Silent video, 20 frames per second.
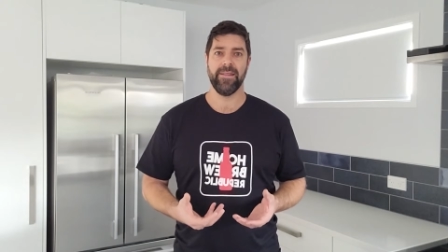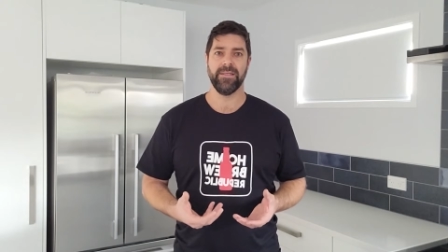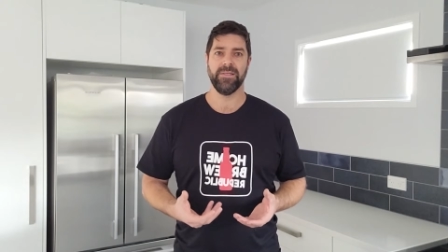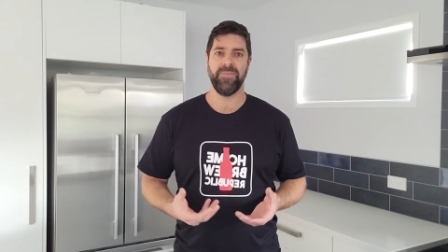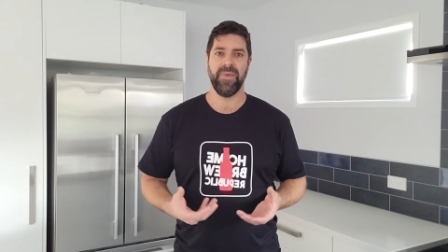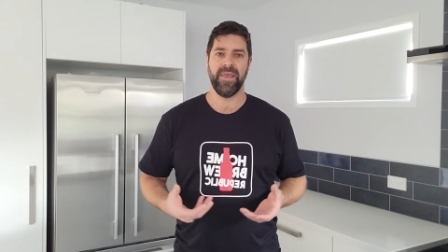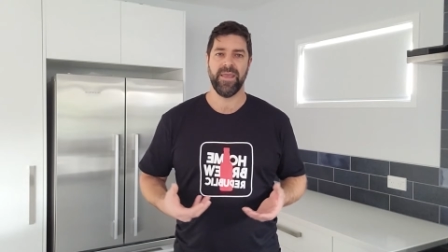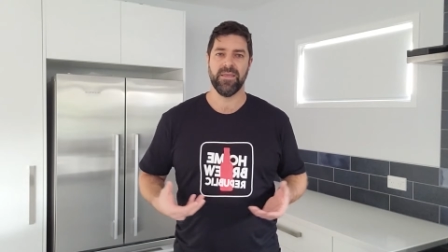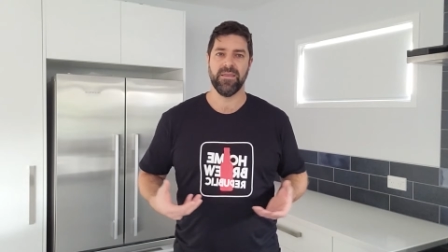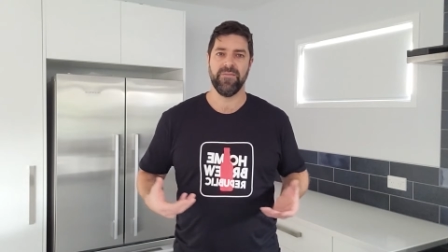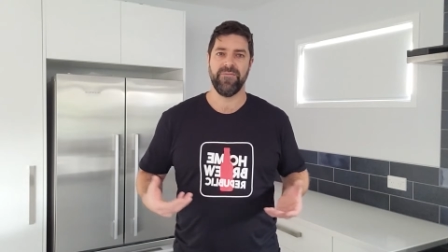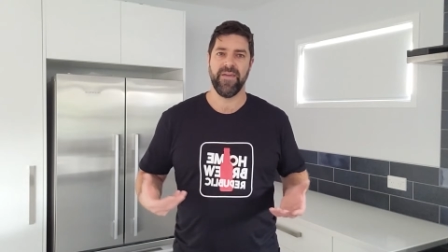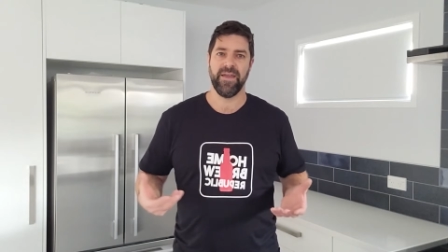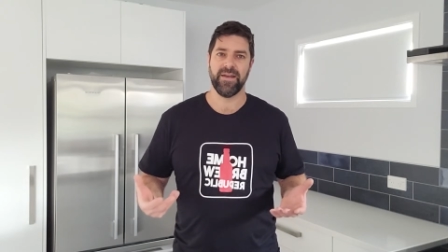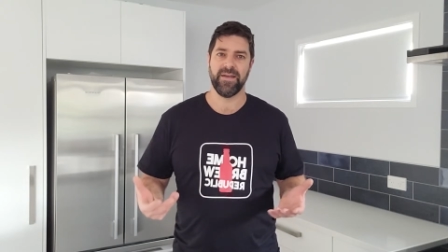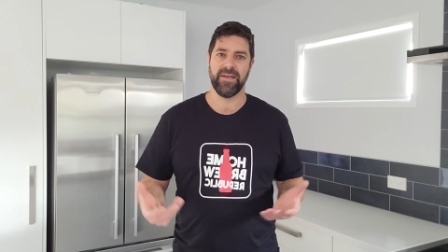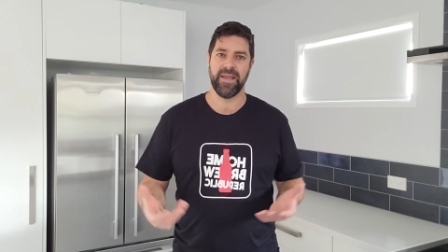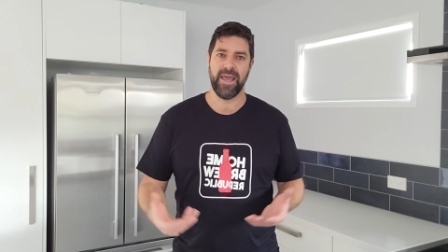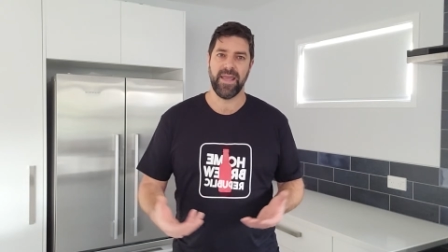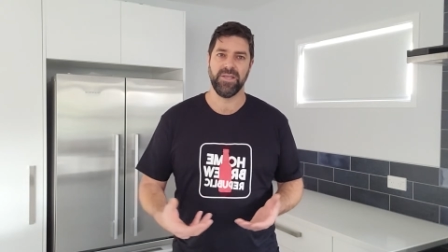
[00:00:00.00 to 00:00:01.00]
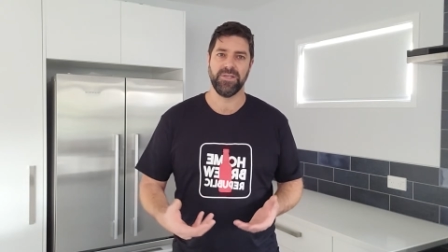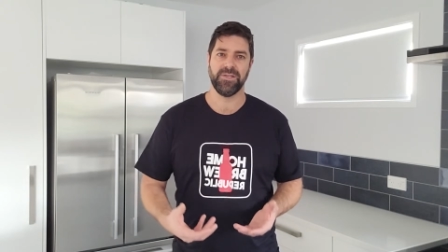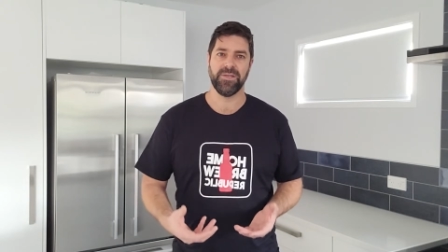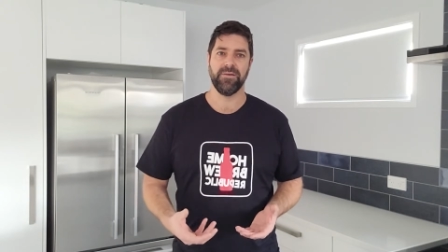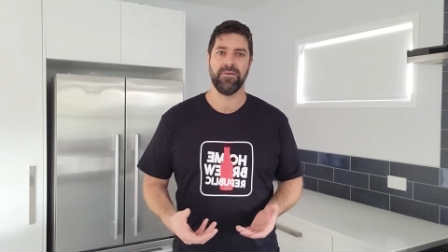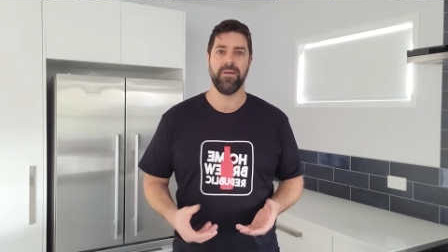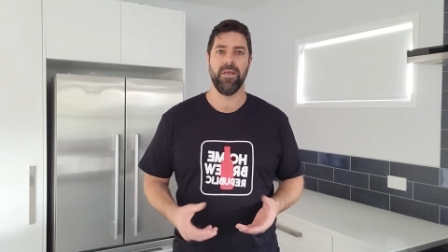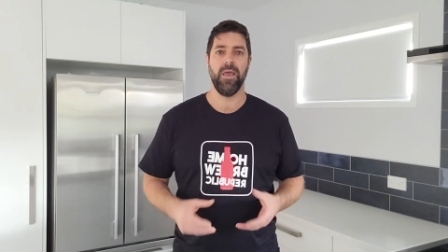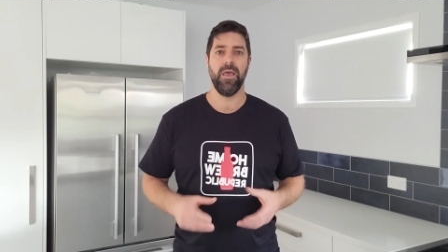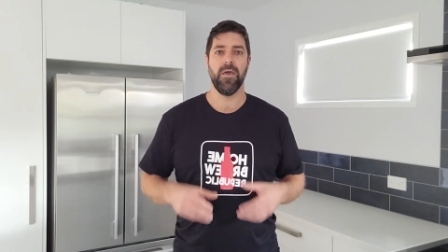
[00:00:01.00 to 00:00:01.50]
as being at the
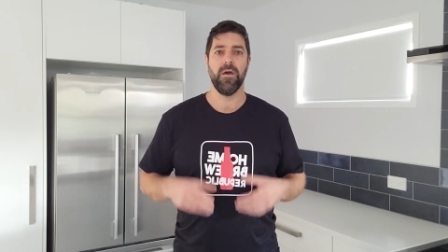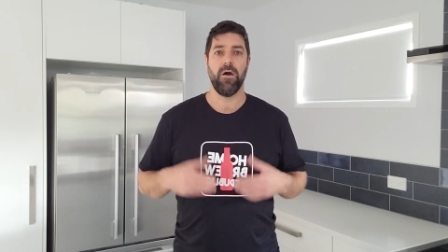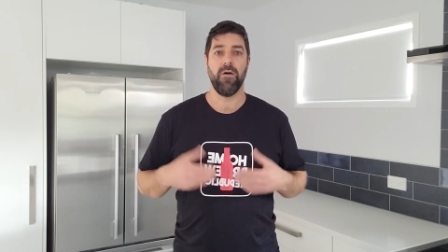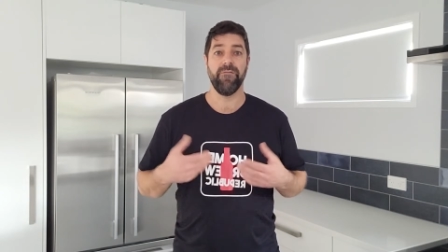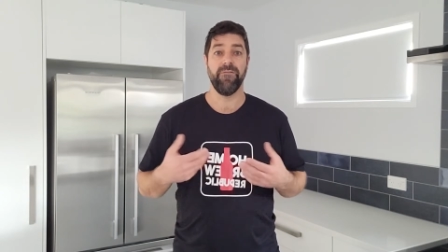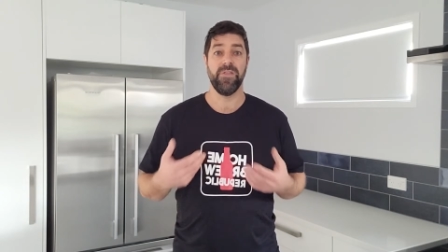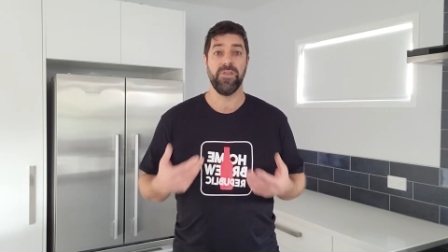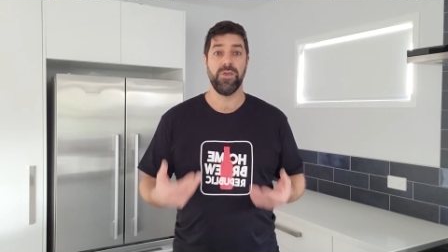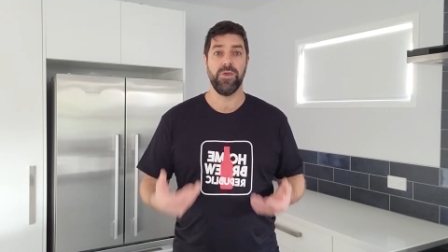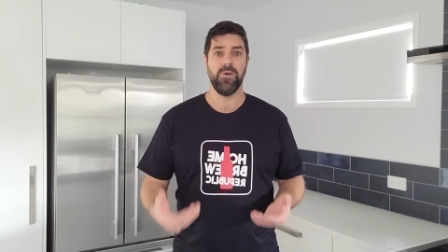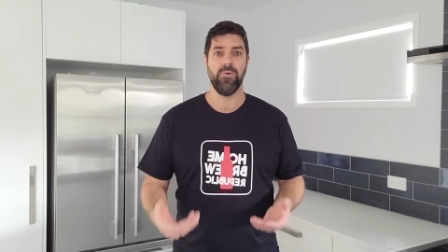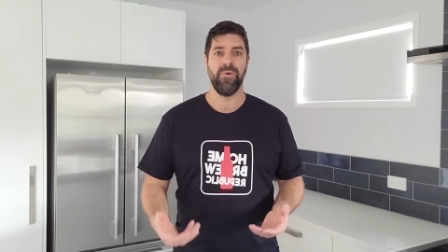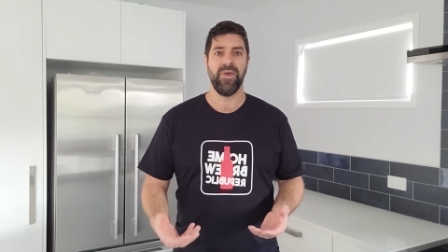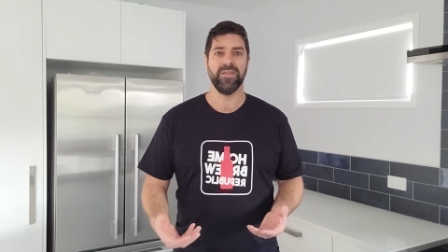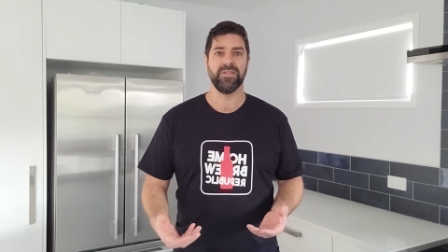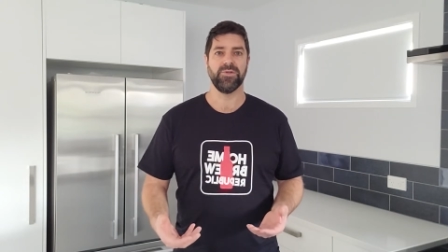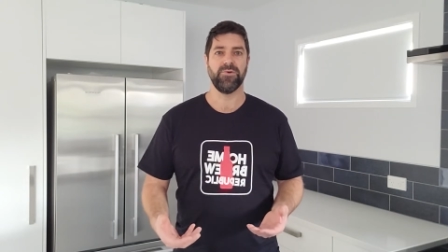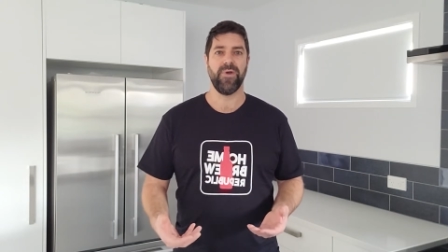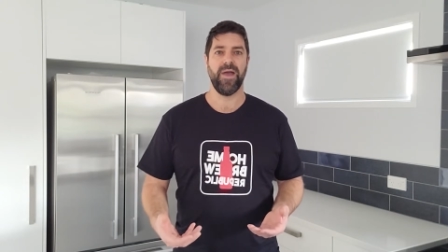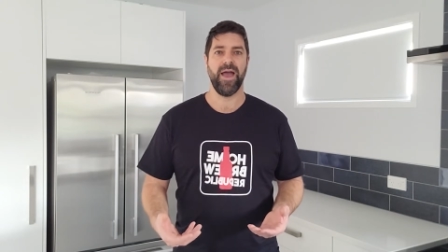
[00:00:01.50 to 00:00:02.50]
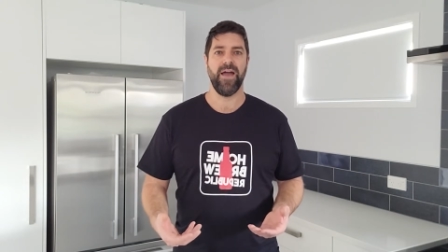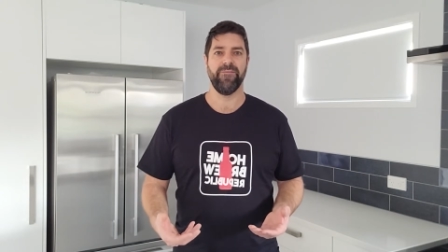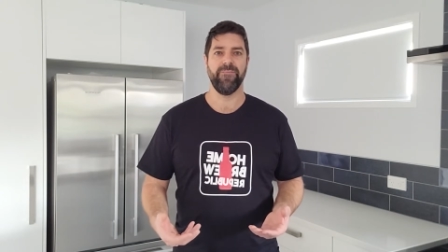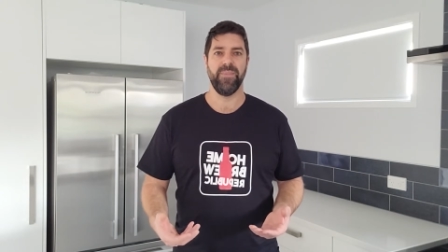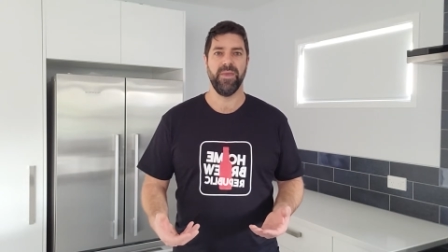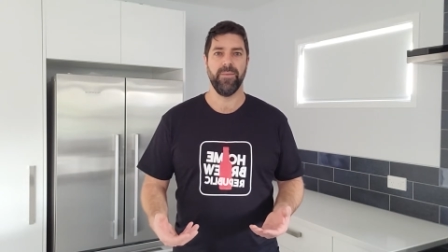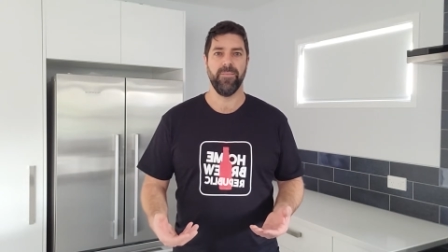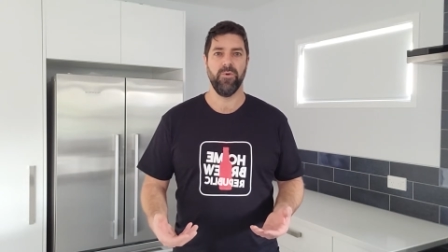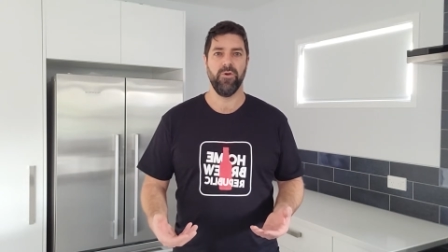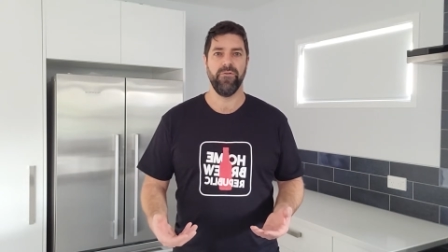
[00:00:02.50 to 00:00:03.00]
foundation of the US craft
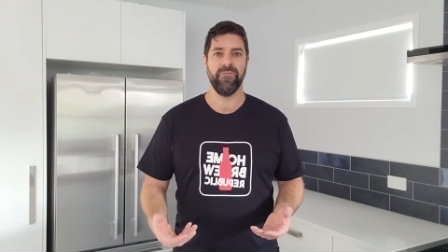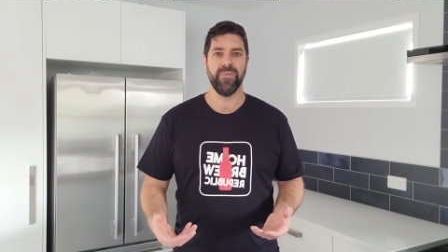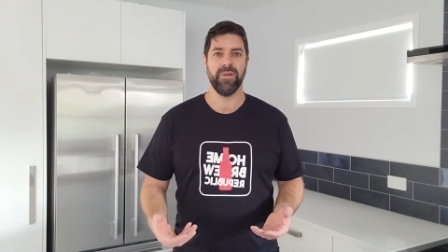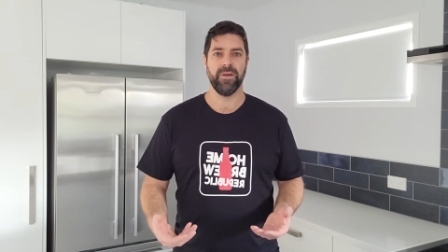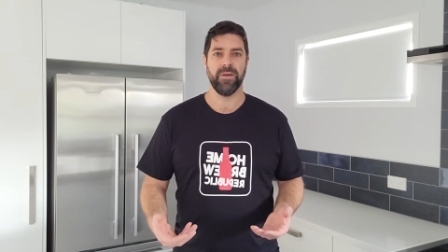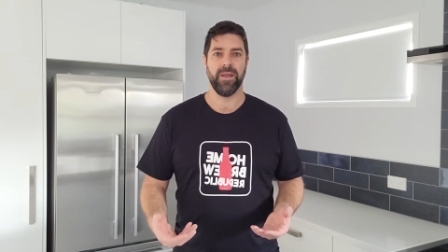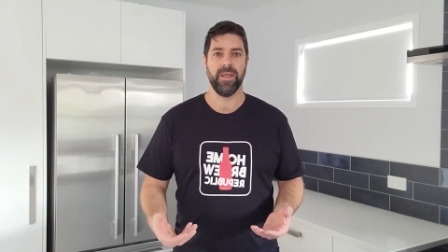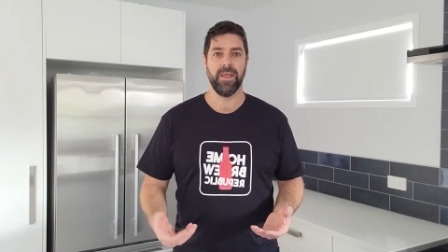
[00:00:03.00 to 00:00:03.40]
beer movement.